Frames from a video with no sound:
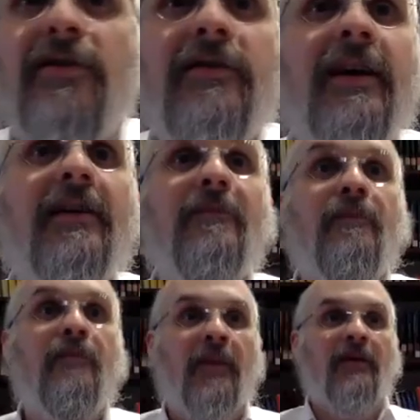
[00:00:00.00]
here, it'll say,
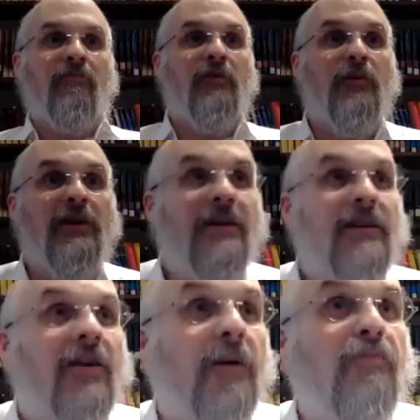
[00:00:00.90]
we read
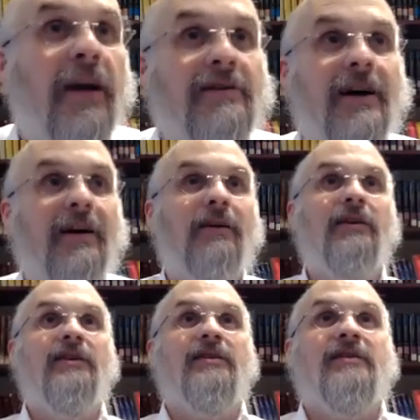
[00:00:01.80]
the Korban Pesach.
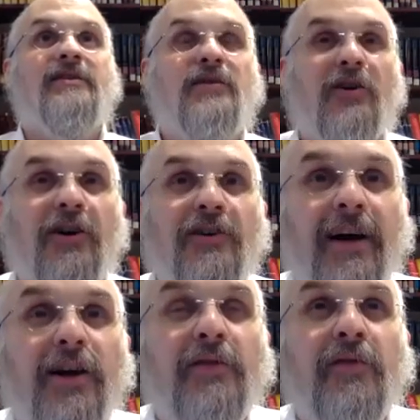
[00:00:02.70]
So the Kol
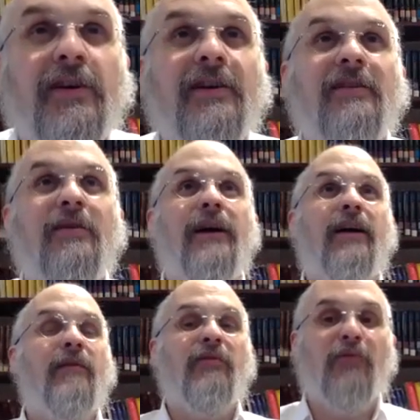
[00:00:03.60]
Yaakov, the
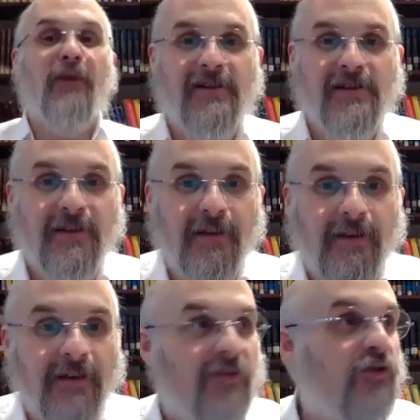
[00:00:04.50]
Rabbi Yaakov Emden writes
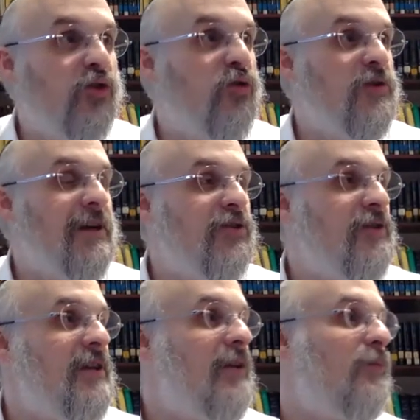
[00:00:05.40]
to set
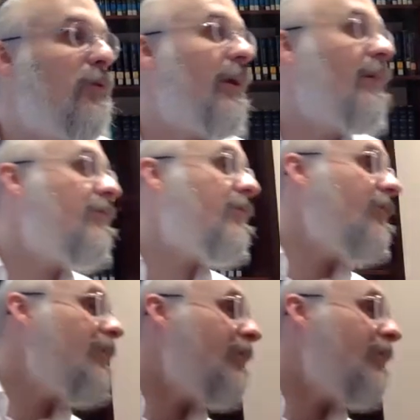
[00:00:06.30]
your Seder plate